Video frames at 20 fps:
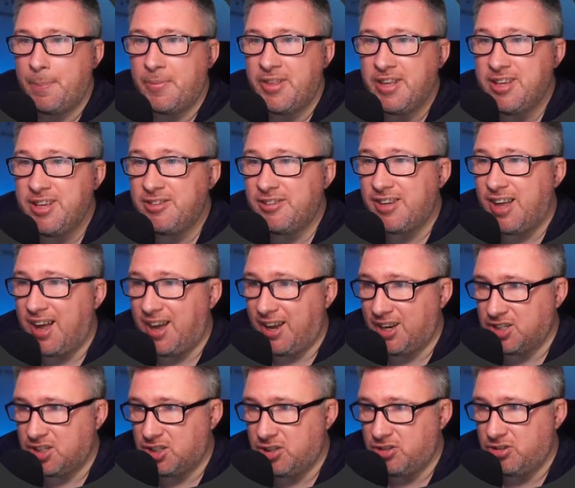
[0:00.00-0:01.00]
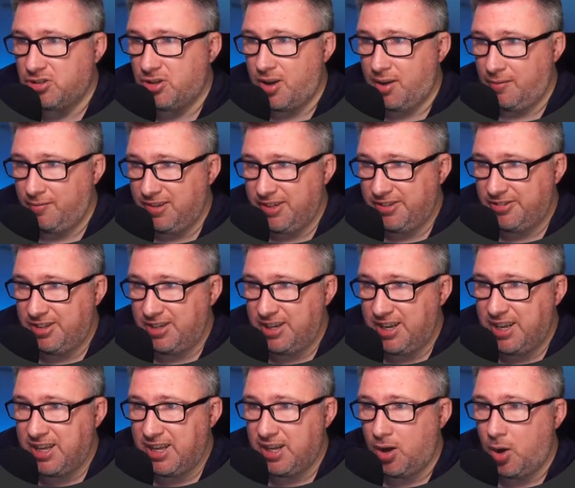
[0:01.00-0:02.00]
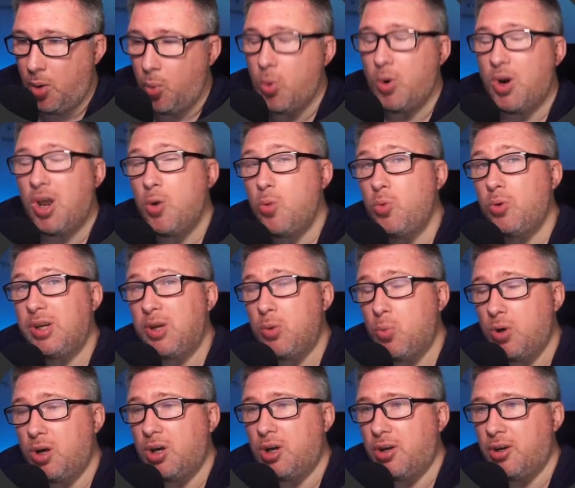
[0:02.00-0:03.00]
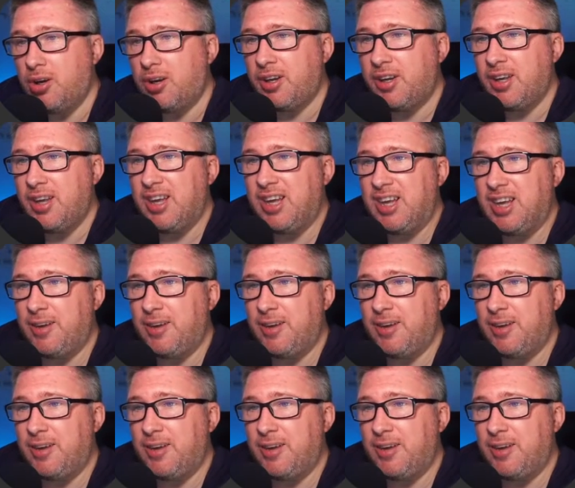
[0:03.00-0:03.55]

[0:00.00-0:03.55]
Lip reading: these actions that I've listed here will only work